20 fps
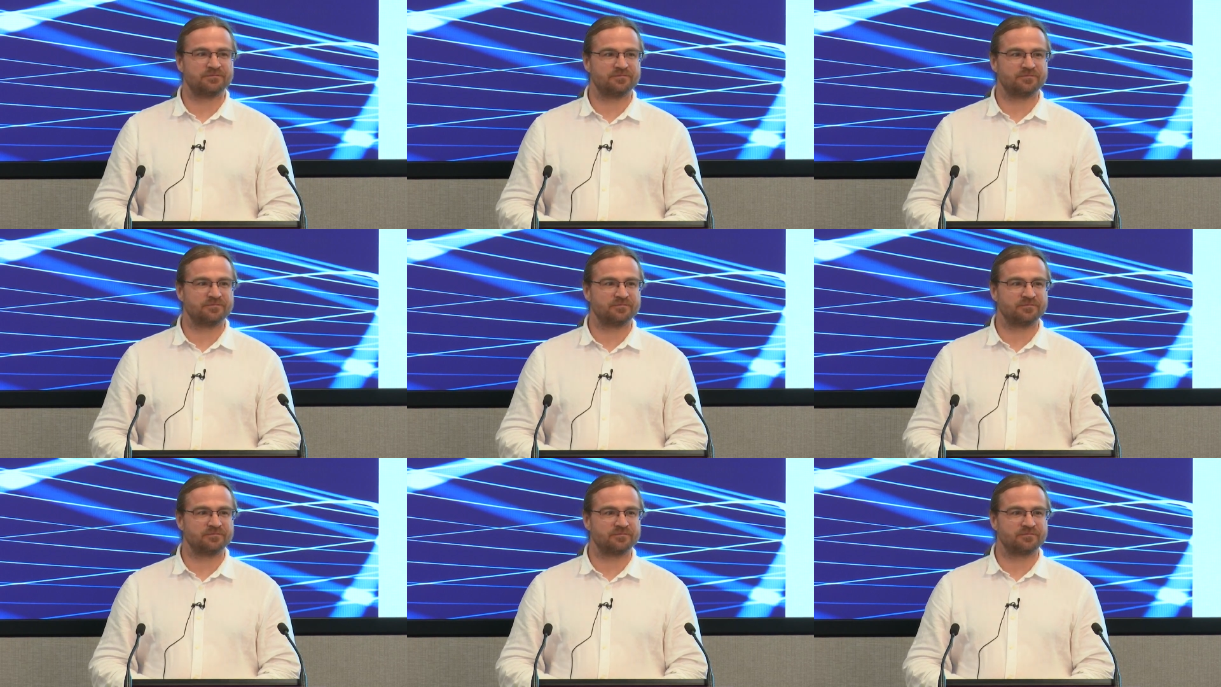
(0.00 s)

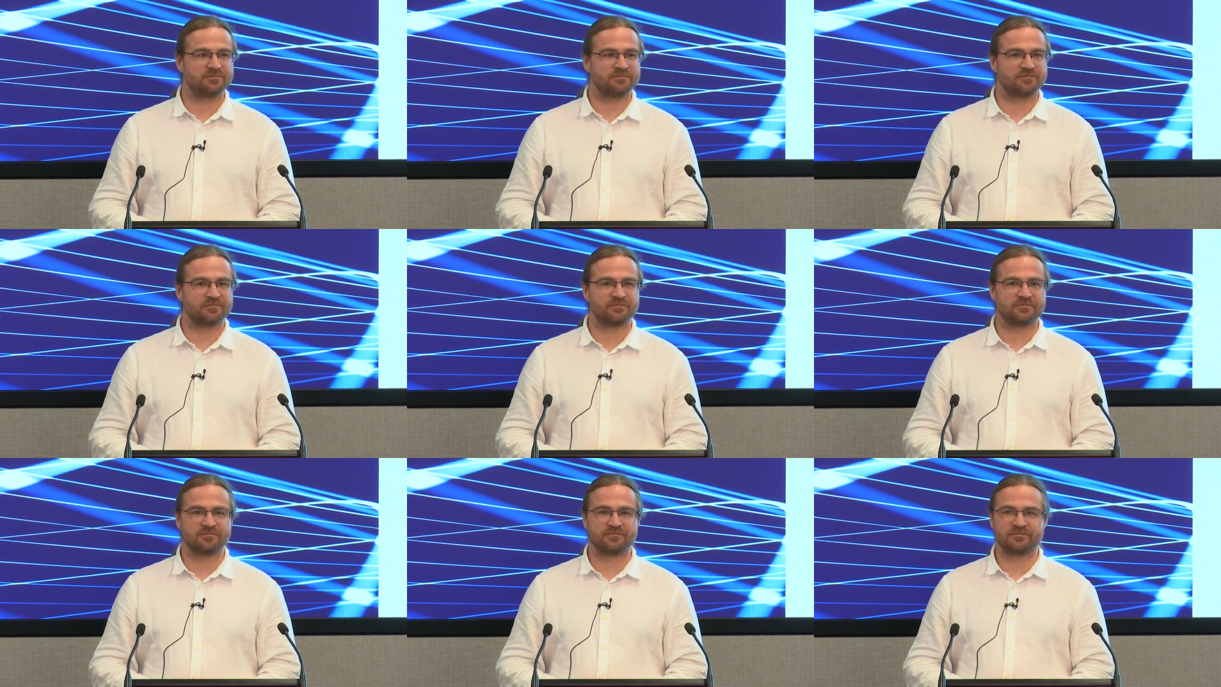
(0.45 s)

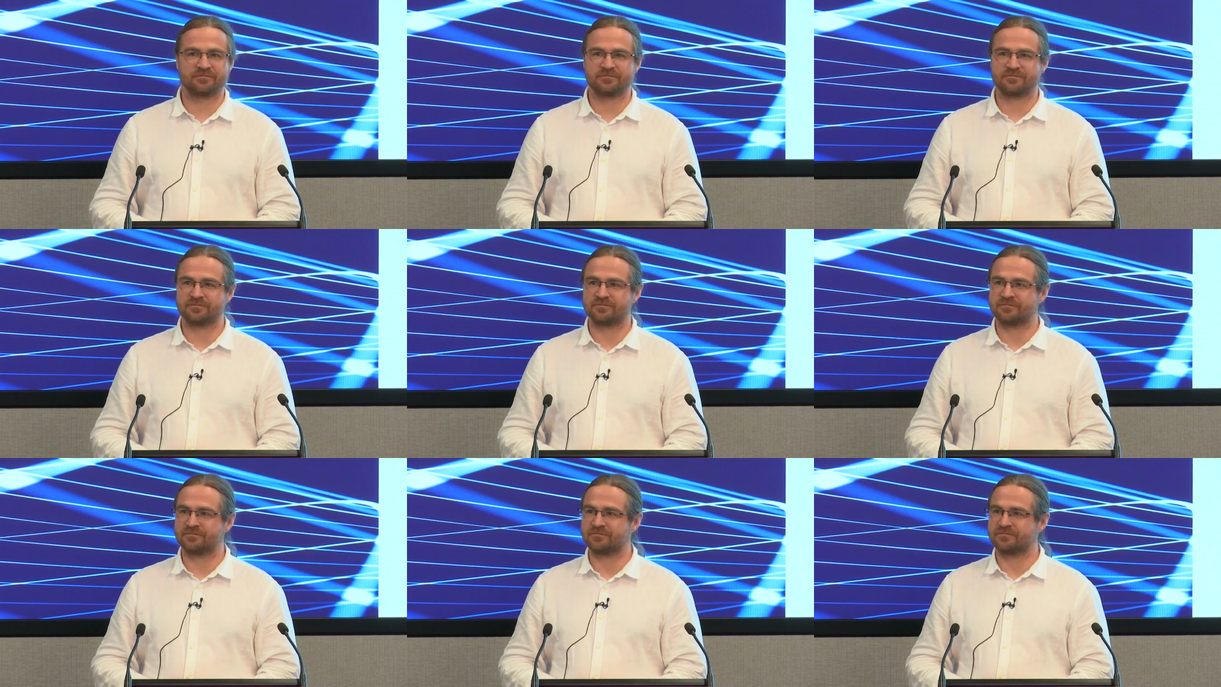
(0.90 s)

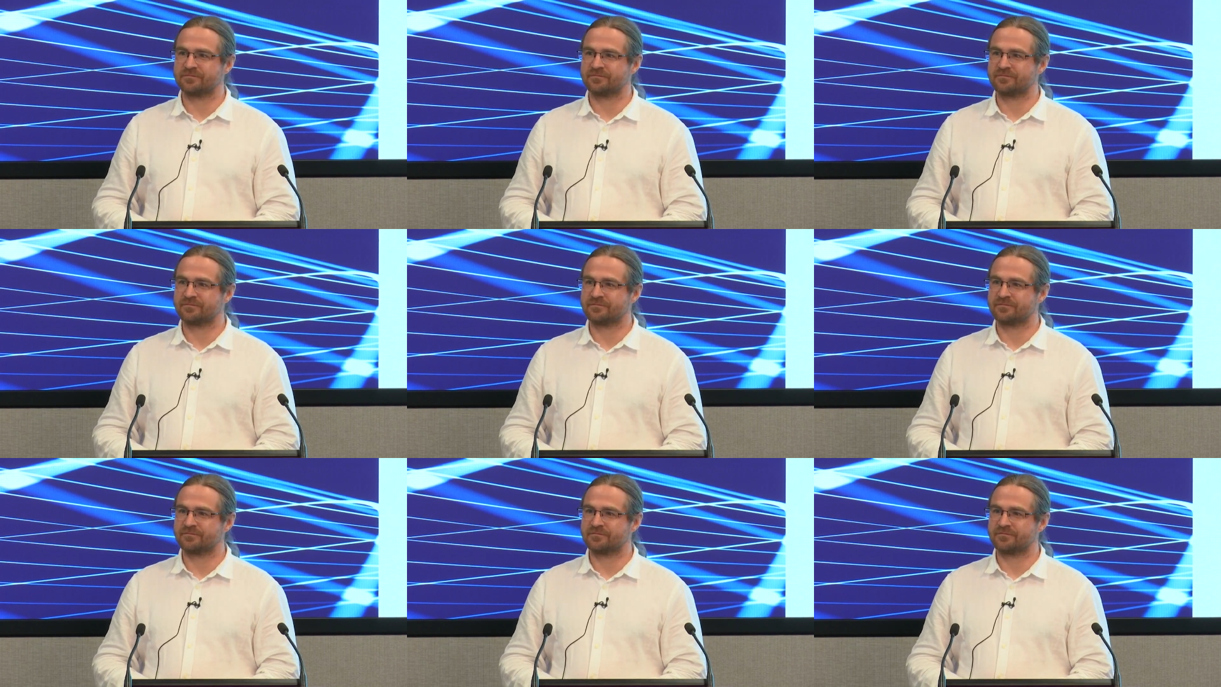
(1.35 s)

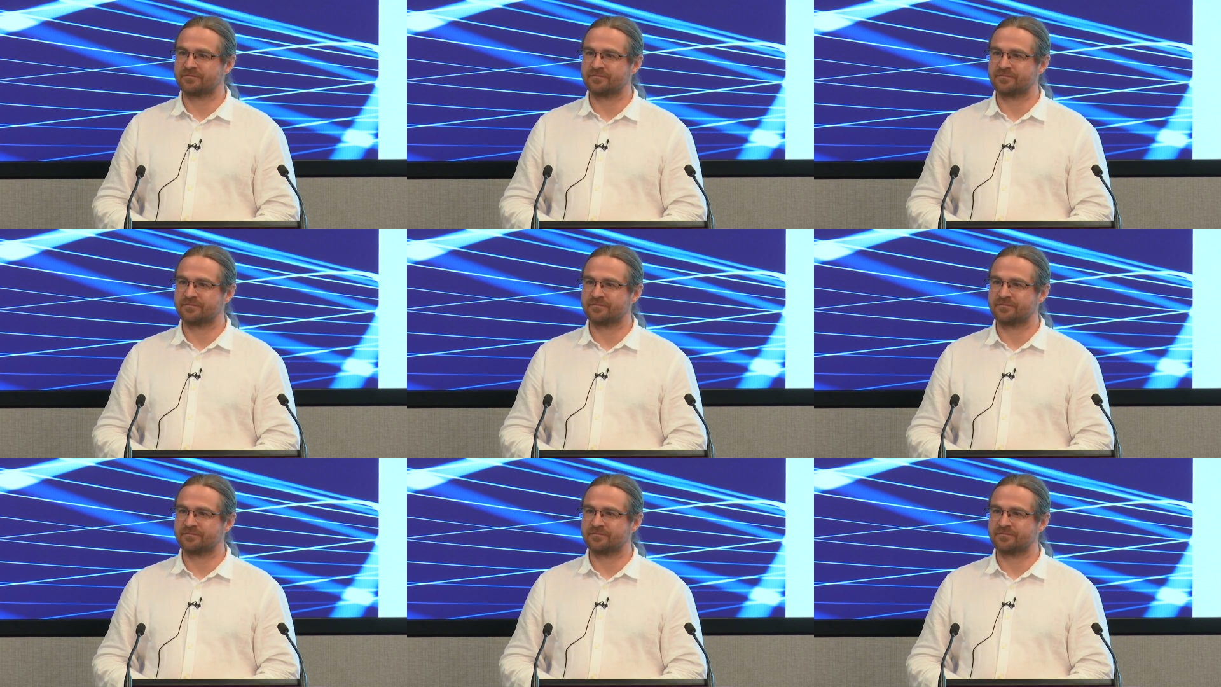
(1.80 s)
[no speech]